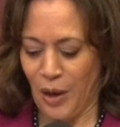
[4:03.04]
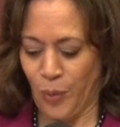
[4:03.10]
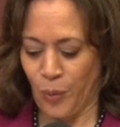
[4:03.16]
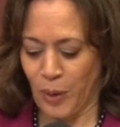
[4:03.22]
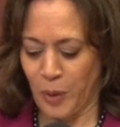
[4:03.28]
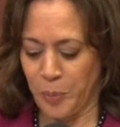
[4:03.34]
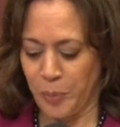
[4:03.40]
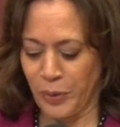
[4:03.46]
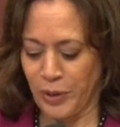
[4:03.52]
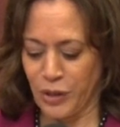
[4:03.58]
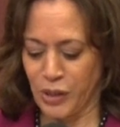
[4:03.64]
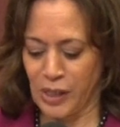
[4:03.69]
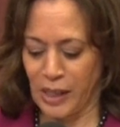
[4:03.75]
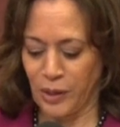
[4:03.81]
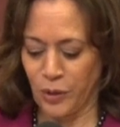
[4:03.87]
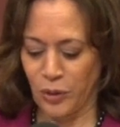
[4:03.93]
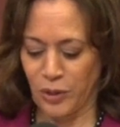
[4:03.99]
We
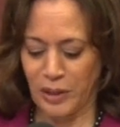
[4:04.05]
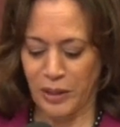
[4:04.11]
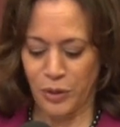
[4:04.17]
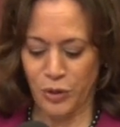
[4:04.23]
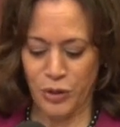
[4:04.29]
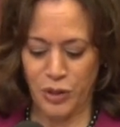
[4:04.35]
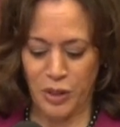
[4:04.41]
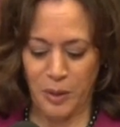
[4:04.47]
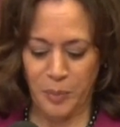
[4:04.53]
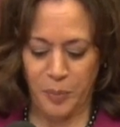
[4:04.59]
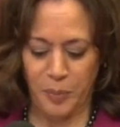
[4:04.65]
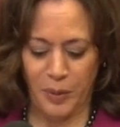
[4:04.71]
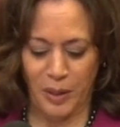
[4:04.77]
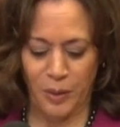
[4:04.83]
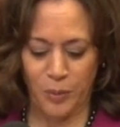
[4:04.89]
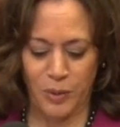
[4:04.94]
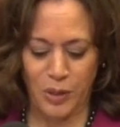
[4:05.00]
appreciate your leadership
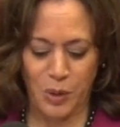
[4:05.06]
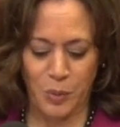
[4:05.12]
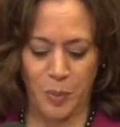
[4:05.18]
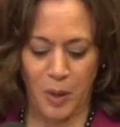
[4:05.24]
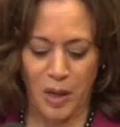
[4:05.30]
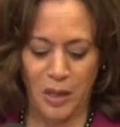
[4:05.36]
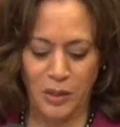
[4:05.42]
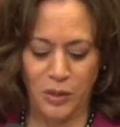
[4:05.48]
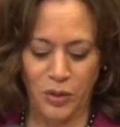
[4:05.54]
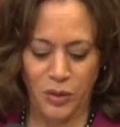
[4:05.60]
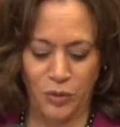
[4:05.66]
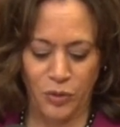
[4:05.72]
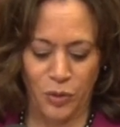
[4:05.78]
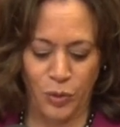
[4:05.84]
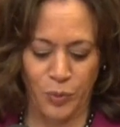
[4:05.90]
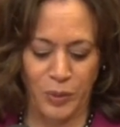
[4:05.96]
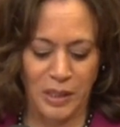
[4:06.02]
in response
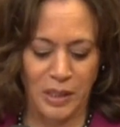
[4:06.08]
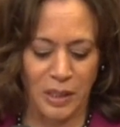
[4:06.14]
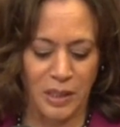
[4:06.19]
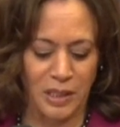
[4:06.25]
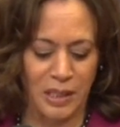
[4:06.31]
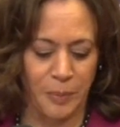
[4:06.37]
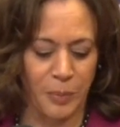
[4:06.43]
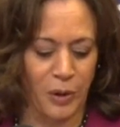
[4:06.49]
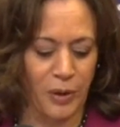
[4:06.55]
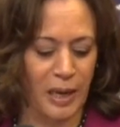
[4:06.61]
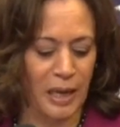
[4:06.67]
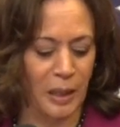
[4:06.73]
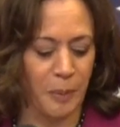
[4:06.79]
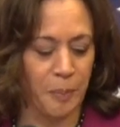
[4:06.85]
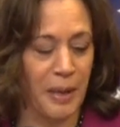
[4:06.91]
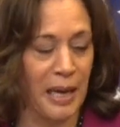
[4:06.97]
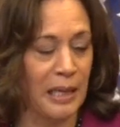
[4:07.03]
to recent
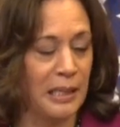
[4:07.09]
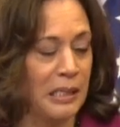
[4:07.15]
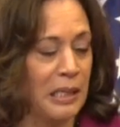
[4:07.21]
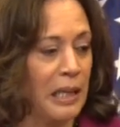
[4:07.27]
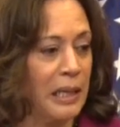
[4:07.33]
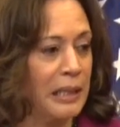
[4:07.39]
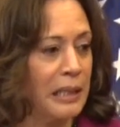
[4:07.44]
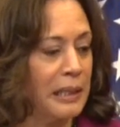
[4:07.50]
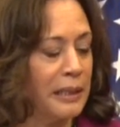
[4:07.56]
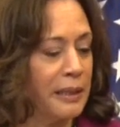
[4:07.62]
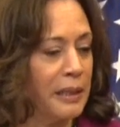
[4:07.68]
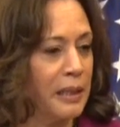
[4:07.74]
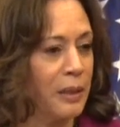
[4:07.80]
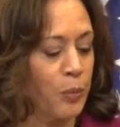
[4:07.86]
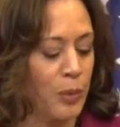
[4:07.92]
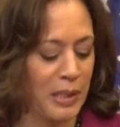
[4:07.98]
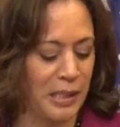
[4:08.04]
democratic backsliding
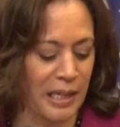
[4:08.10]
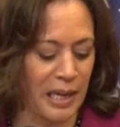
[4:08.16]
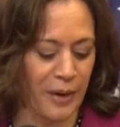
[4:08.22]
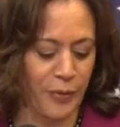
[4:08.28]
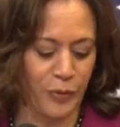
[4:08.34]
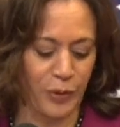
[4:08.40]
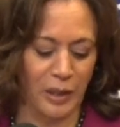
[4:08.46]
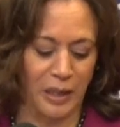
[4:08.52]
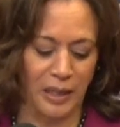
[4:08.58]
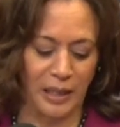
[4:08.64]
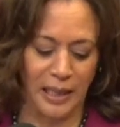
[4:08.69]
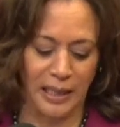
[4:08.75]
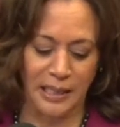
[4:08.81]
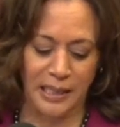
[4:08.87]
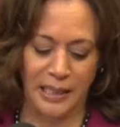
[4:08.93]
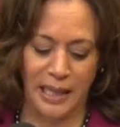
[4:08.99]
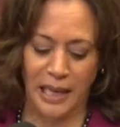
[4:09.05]
in West Africa
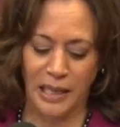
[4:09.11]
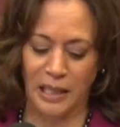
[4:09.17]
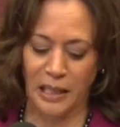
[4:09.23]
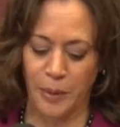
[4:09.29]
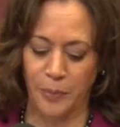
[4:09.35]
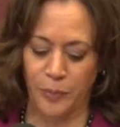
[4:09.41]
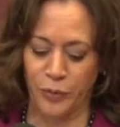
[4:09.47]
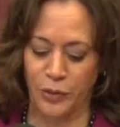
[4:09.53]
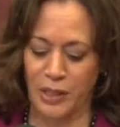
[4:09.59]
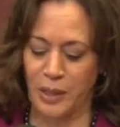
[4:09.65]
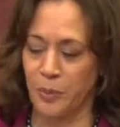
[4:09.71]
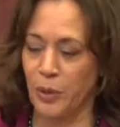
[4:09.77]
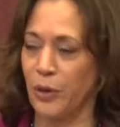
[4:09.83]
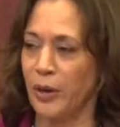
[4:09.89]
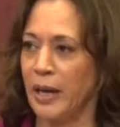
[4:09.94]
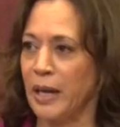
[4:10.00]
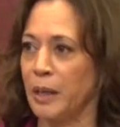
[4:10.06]
and standing up for
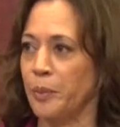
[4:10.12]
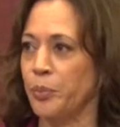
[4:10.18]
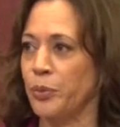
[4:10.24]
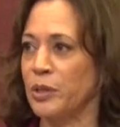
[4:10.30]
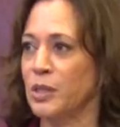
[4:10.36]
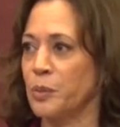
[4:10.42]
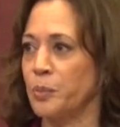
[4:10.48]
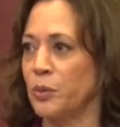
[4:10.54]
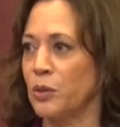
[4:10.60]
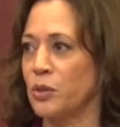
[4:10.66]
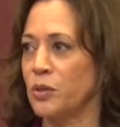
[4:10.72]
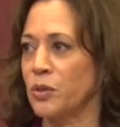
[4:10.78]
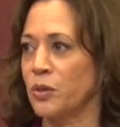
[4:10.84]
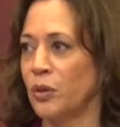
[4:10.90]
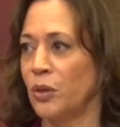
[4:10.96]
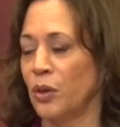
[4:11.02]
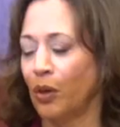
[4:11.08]
democratic
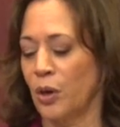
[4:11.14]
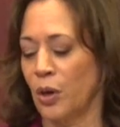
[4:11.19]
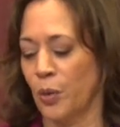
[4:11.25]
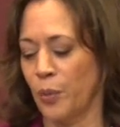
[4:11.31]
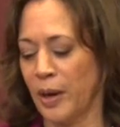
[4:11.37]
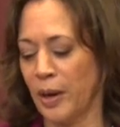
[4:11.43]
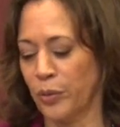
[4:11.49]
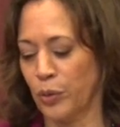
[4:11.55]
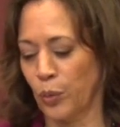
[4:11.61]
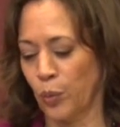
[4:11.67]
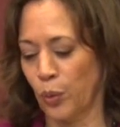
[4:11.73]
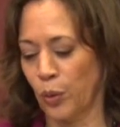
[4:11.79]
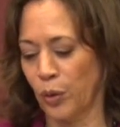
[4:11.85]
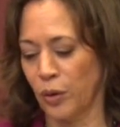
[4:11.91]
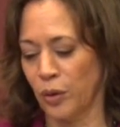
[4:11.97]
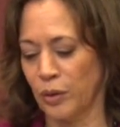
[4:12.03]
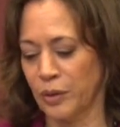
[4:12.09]
principles around the
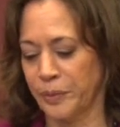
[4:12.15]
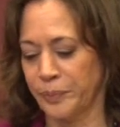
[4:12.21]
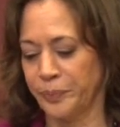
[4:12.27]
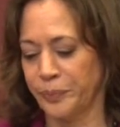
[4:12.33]
world.